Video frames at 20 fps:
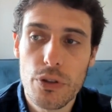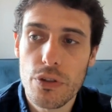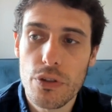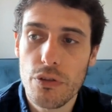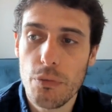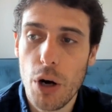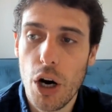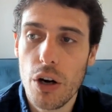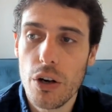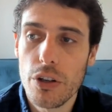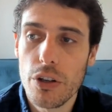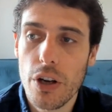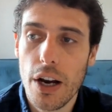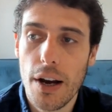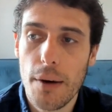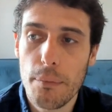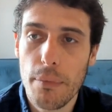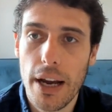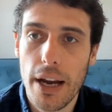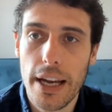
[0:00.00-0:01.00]

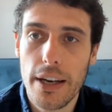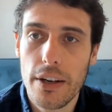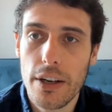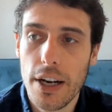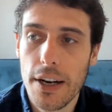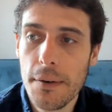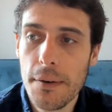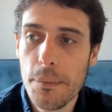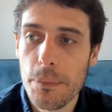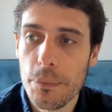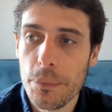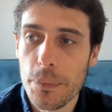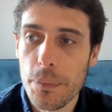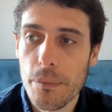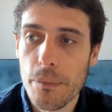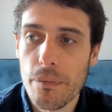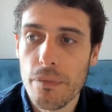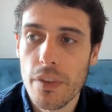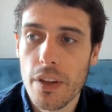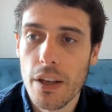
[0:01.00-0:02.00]
of May, okay?
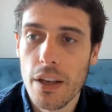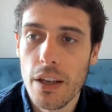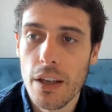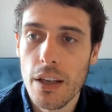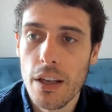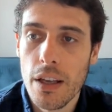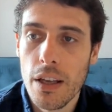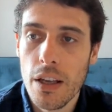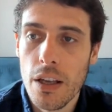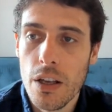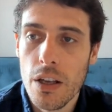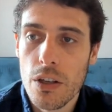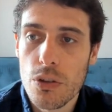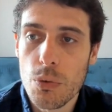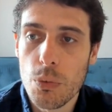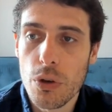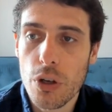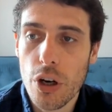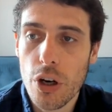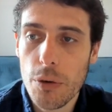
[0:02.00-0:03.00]
So
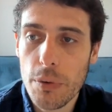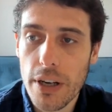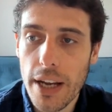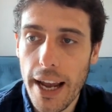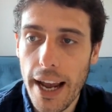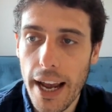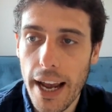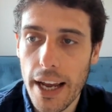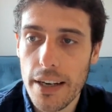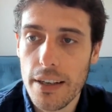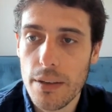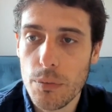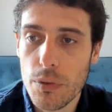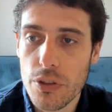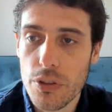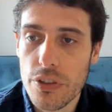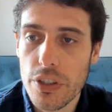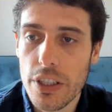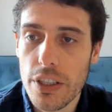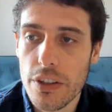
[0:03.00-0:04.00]
we'll go a bit ahead and we'll
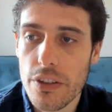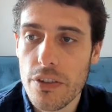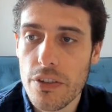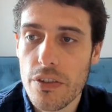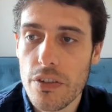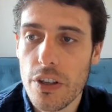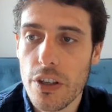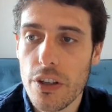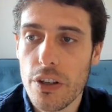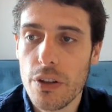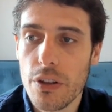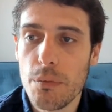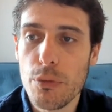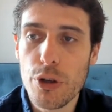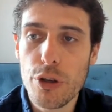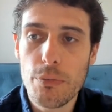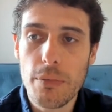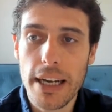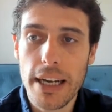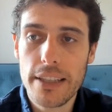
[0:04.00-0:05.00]
see that the
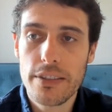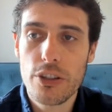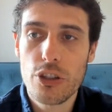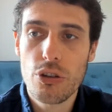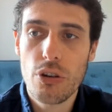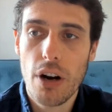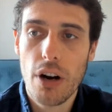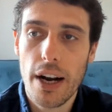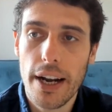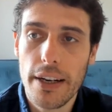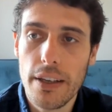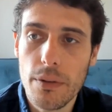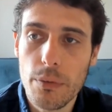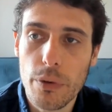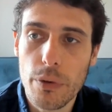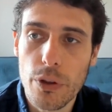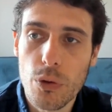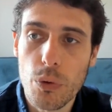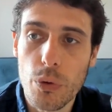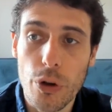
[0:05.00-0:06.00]
moon makes a trine
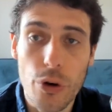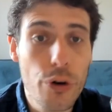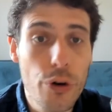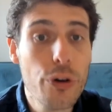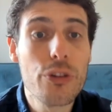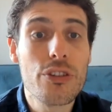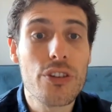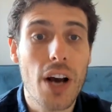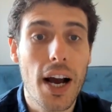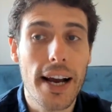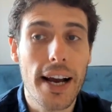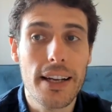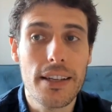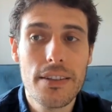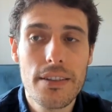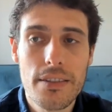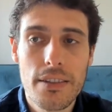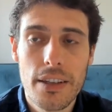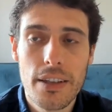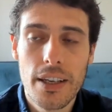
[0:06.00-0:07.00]
with all the earth
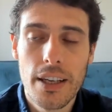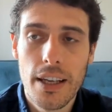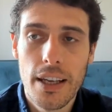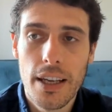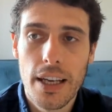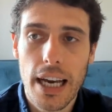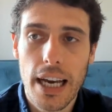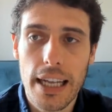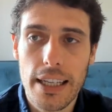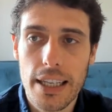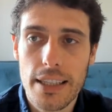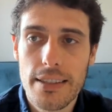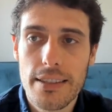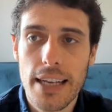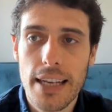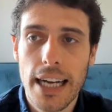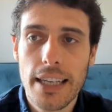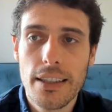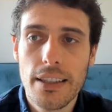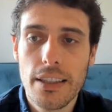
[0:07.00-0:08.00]
signs, and that's
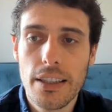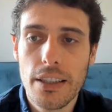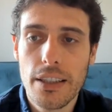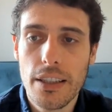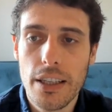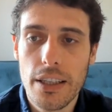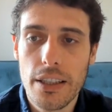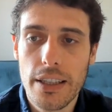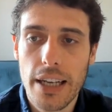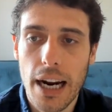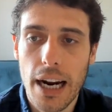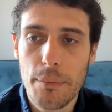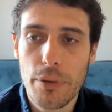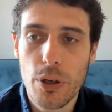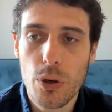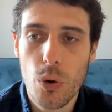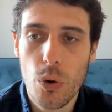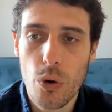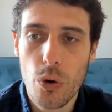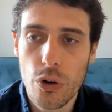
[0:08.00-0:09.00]
Saturn in
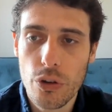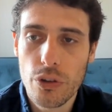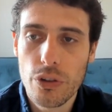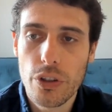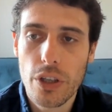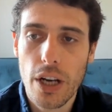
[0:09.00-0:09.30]
Capricorn,